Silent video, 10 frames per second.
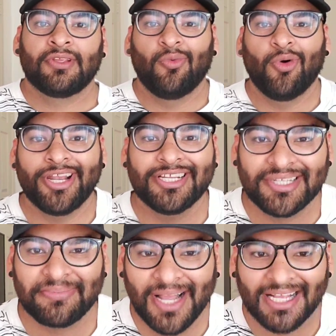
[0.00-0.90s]
What is
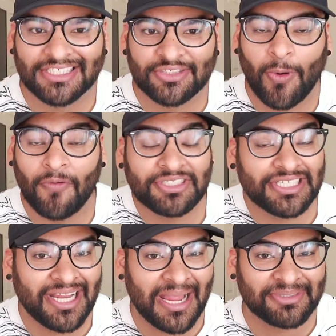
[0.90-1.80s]
up, guys? It's Juan for
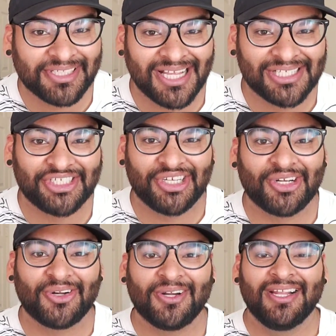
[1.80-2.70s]
Game Stash
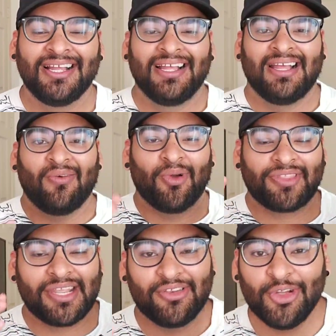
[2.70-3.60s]
here
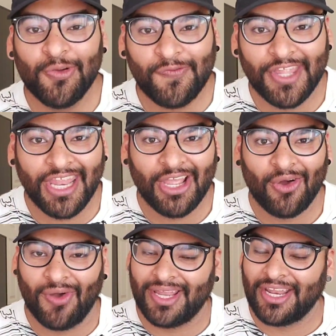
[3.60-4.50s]
with a new
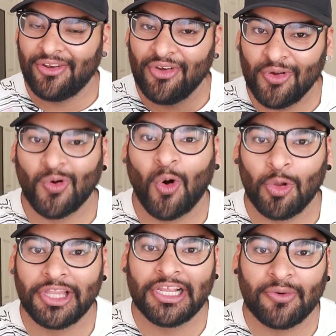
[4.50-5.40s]
video and a new
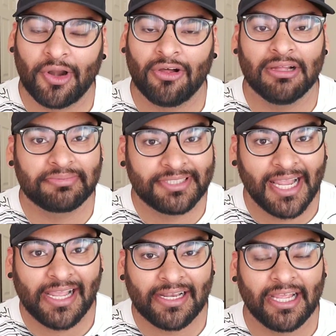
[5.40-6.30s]
Holy Grail
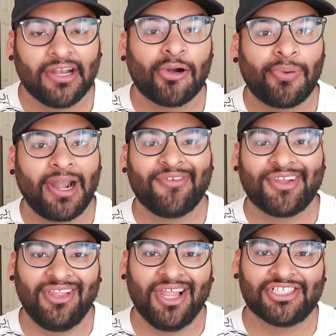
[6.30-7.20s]
obtained in our
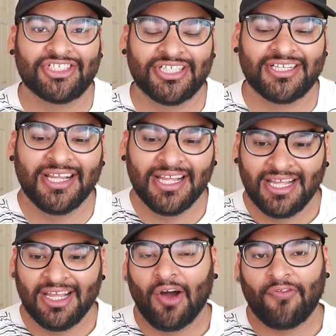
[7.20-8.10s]
private collection.
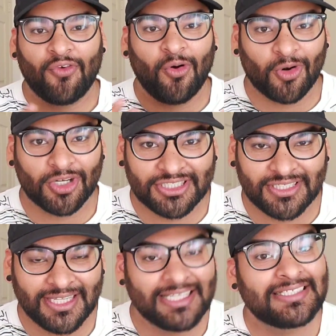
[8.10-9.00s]
Of
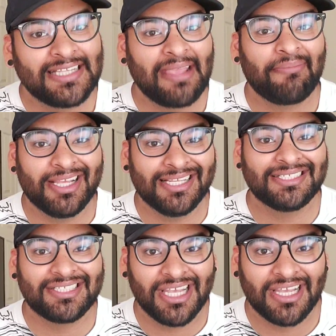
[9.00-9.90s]
course, his name
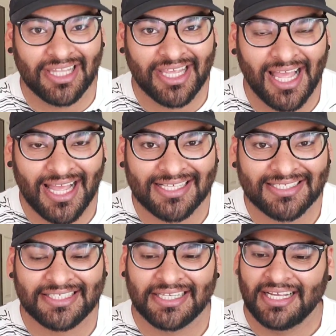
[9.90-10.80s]
is Giggle E
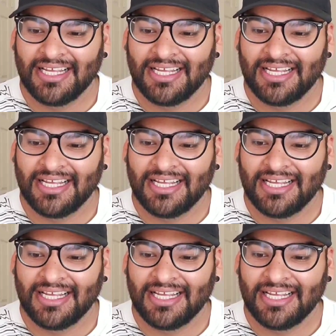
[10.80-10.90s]
Eyes.